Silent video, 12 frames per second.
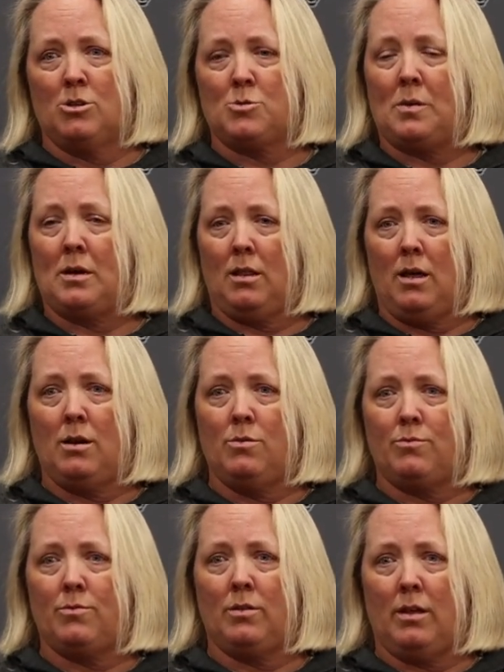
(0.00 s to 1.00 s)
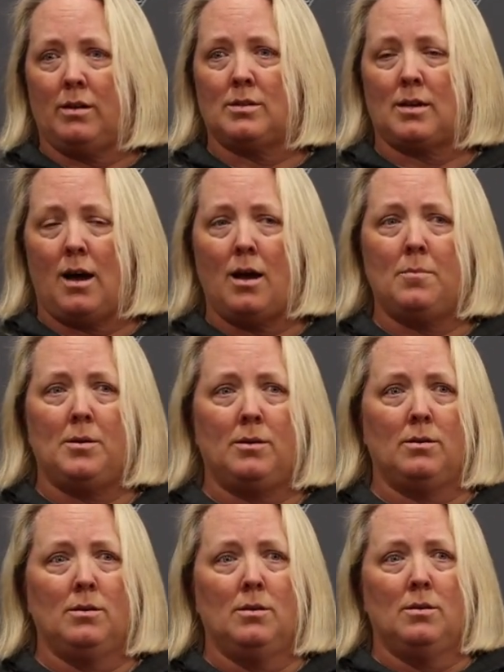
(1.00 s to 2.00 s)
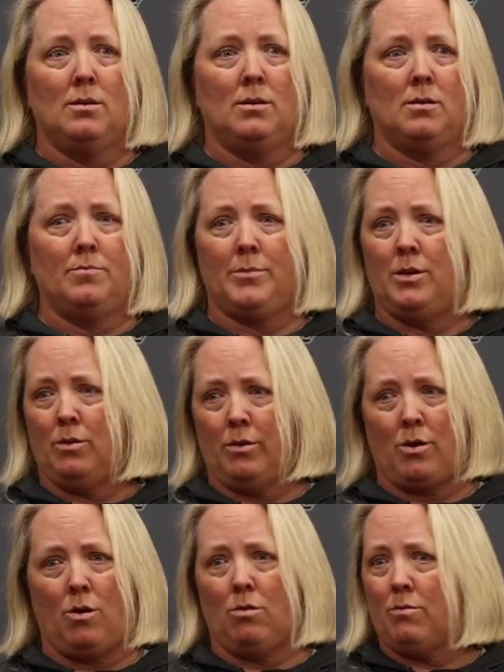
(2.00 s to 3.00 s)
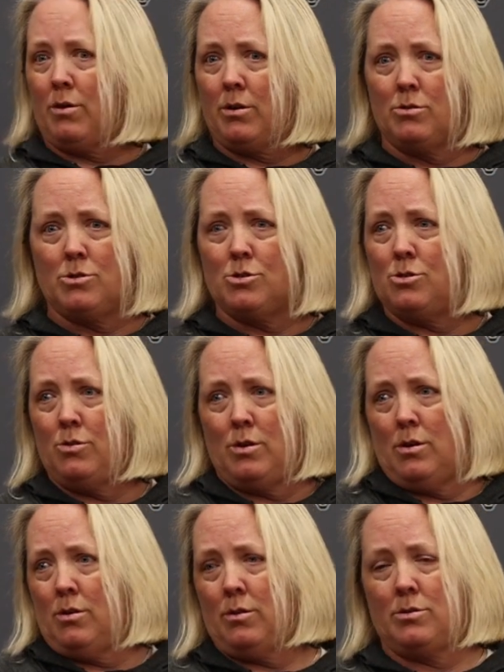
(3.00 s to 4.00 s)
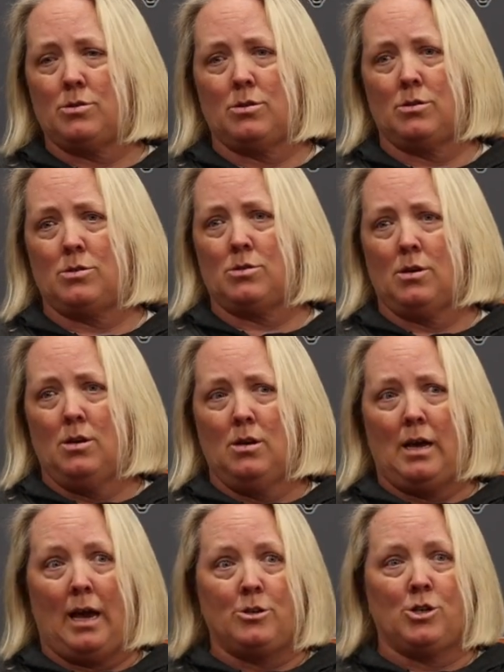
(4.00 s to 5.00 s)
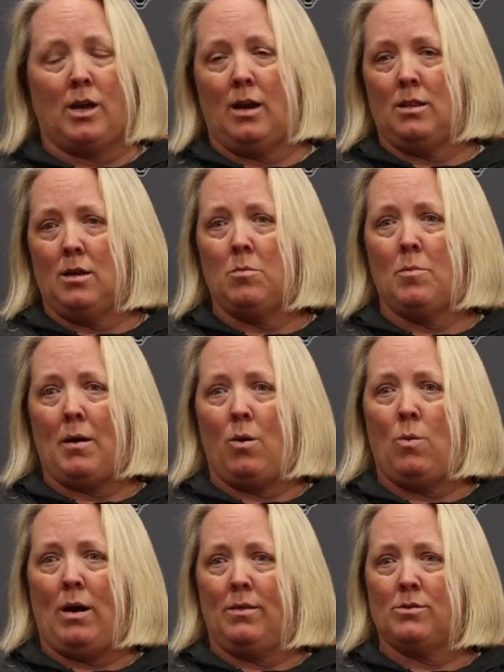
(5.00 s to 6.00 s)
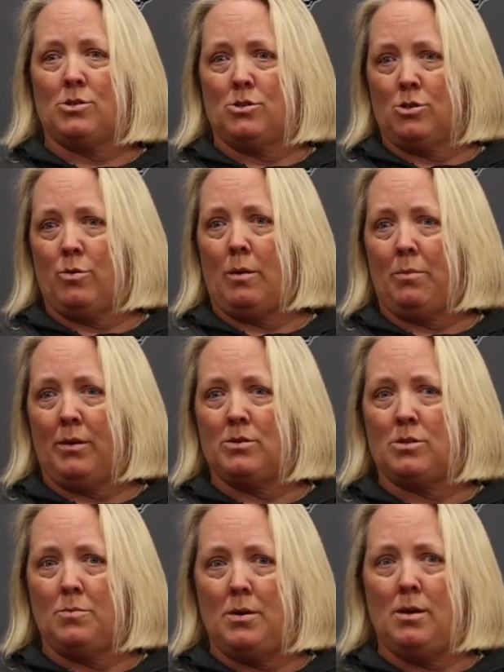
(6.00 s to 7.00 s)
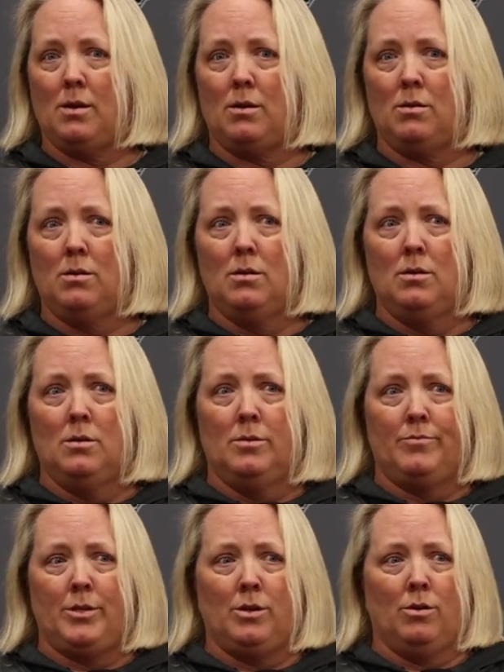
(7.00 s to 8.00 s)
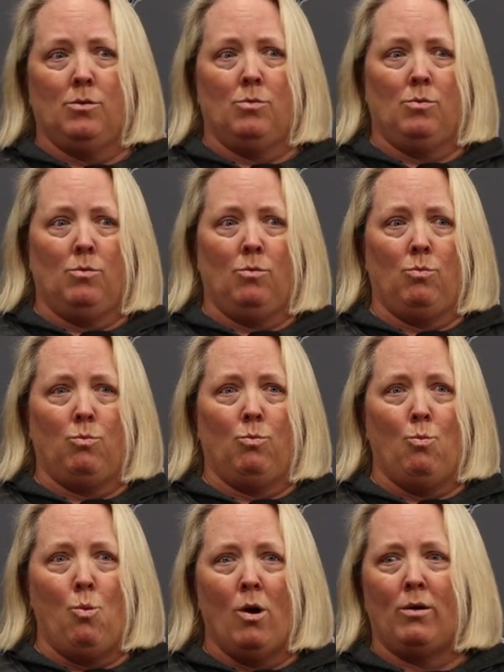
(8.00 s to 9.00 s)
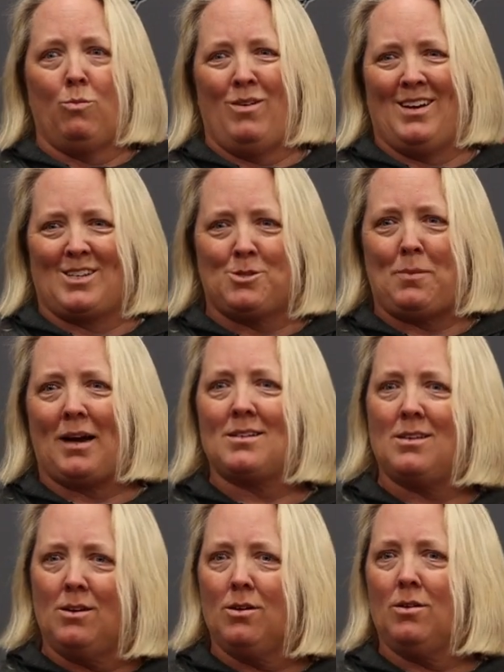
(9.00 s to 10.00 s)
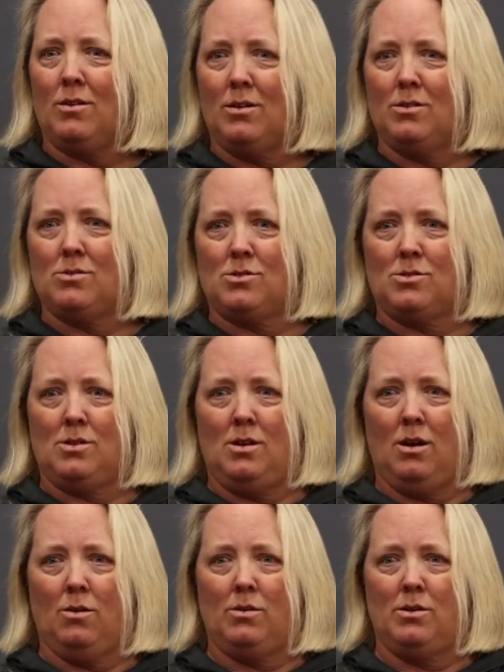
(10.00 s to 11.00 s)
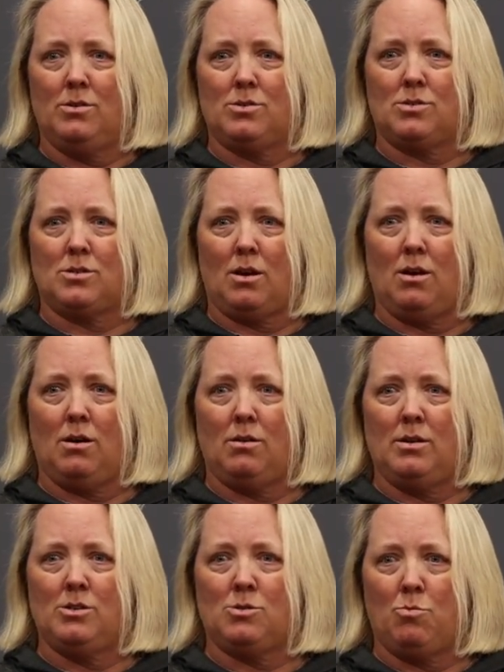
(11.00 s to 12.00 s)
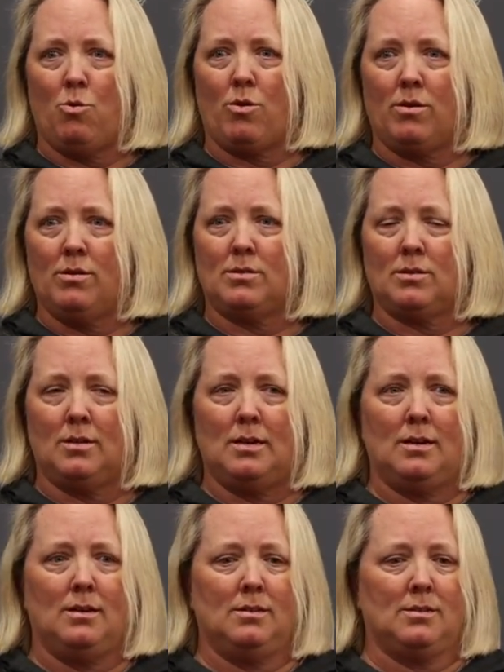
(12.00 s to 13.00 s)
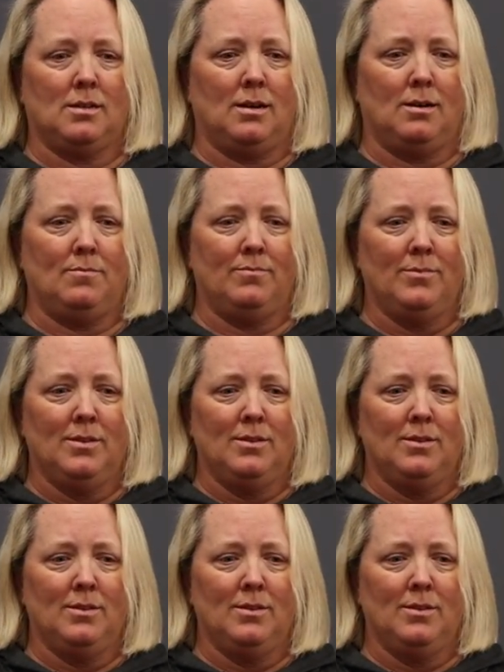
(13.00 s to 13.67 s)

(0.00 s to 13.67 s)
spend a lot of time and, like all of our coaches do here, it's educating them about why this is a great place to be. And, what we expect here is important. And, our